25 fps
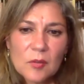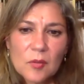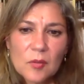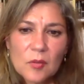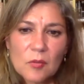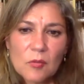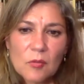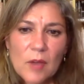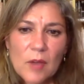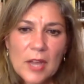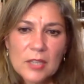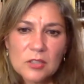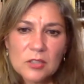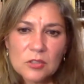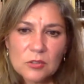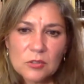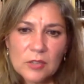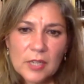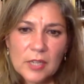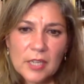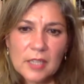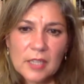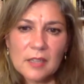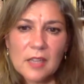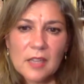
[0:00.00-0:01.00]

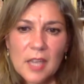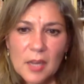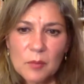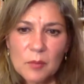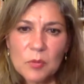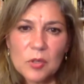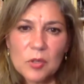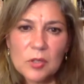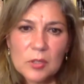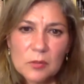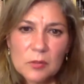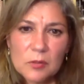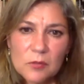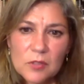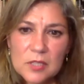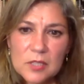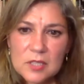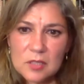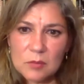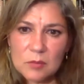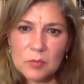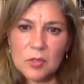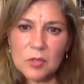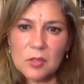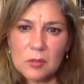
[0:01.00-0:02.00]
rendering labor
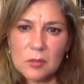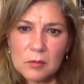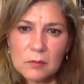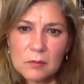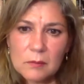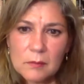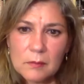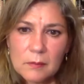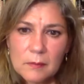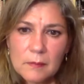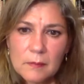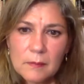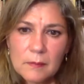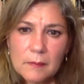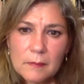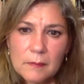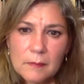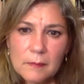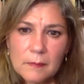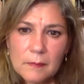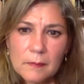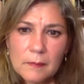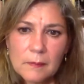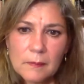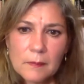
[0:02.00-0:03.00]
invisible? Mm -hmm.